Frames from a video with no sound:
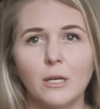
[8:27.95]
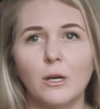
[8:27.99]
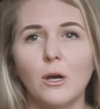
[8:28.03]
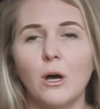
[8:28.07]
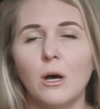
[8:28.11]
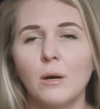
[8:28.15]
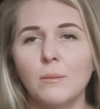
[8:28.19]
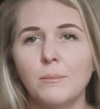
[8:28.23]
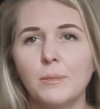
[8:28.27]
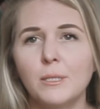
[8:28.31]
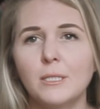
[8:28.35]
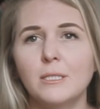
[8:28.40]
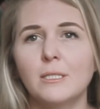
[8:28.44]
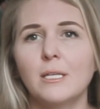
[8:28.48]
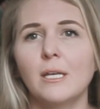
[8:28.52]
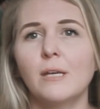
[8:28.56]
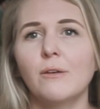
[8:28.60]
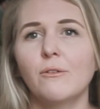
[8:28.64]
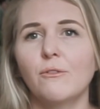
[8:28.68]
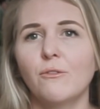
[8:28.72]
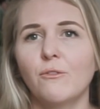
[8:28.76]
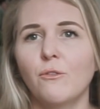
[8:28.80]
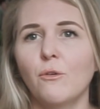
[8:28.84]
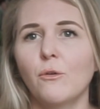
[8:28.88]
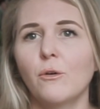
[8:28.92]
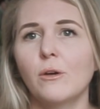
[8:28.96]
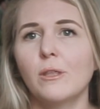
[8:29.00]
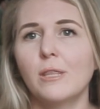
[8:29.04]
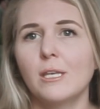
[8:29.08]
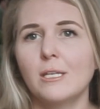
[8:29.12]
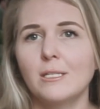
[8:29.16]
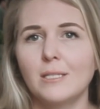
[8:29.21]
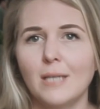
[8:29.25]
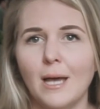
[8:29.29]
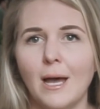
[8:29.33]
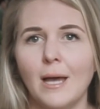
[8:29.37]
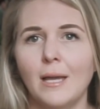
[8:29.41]
compensate for
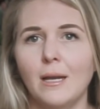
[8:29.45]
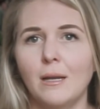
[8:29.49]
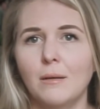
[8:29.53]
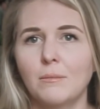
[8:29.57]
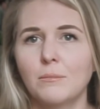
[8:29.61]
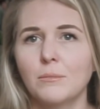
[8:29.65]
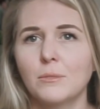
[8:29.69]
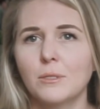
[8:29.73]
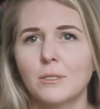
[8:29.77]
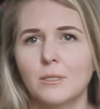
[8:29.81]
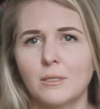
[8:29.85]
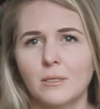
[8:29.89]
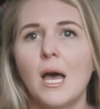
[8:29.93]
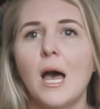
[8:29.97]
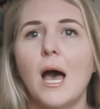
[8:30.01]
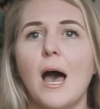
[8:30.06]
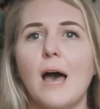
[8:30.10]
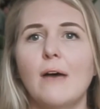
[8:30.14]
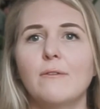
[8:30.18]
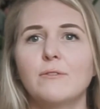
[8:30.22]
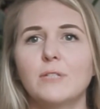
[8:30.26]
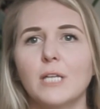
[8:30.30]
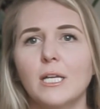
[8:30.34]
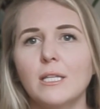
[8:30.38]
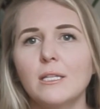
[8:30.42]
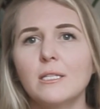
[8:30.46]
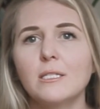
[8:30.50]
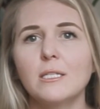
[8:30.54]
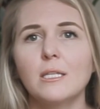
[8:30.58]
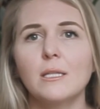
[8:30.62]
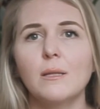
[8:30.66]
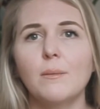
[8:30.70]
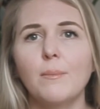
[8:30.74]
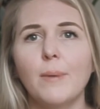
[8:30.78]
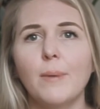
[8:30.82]
these items. I've done this in the